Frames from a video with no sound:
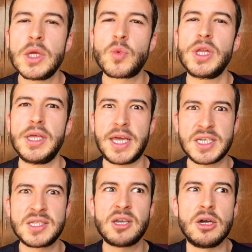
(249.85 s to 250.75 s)
really like
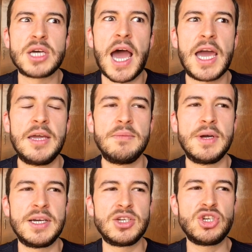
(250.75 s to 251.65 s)
Sondheim
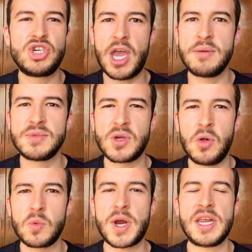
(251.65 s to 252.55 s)
gems
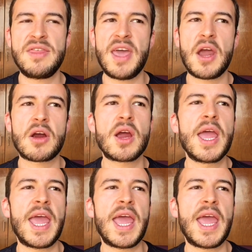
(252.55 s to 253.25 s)
already there.